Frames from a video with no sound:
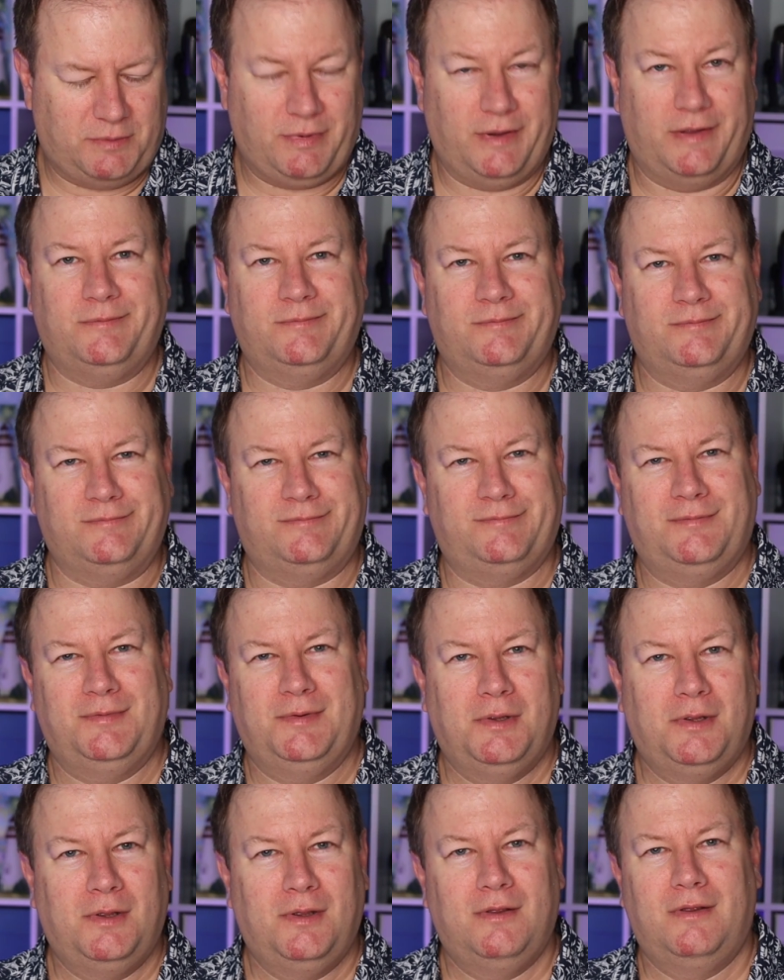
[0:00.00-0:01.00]
but
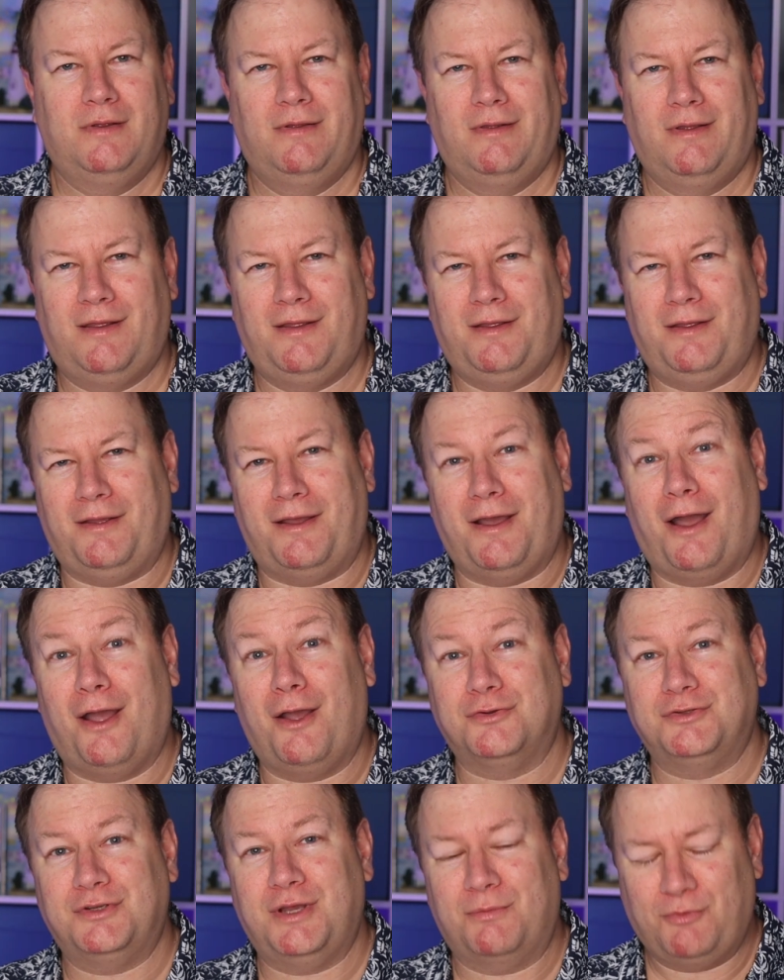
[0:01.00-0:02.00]
I
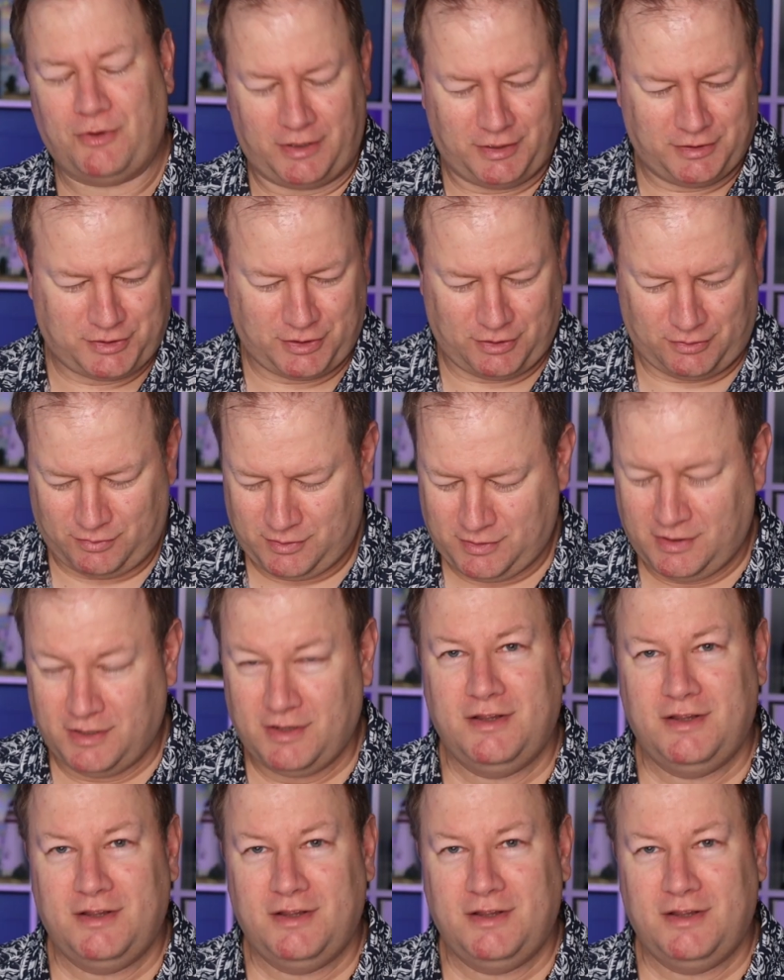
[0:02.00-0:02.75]
also upgraded too.